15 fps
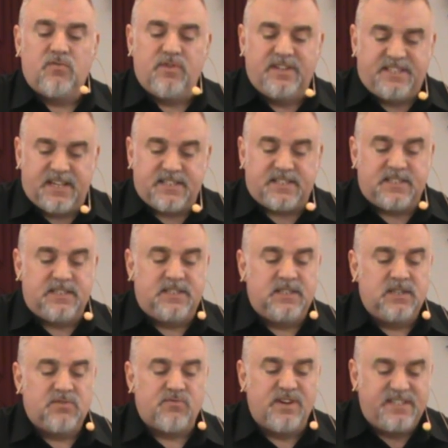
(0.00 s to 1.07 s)
resisted
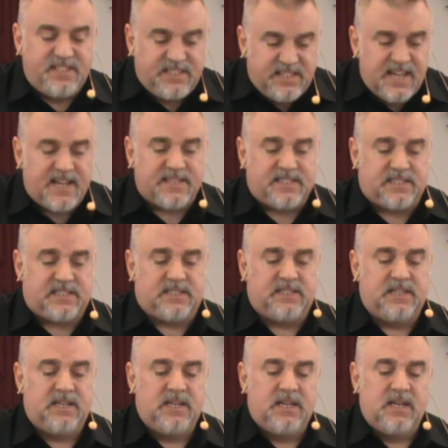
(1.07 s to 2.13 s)

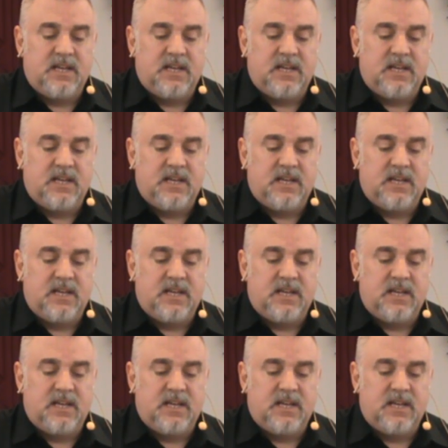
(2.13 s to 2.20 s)
resist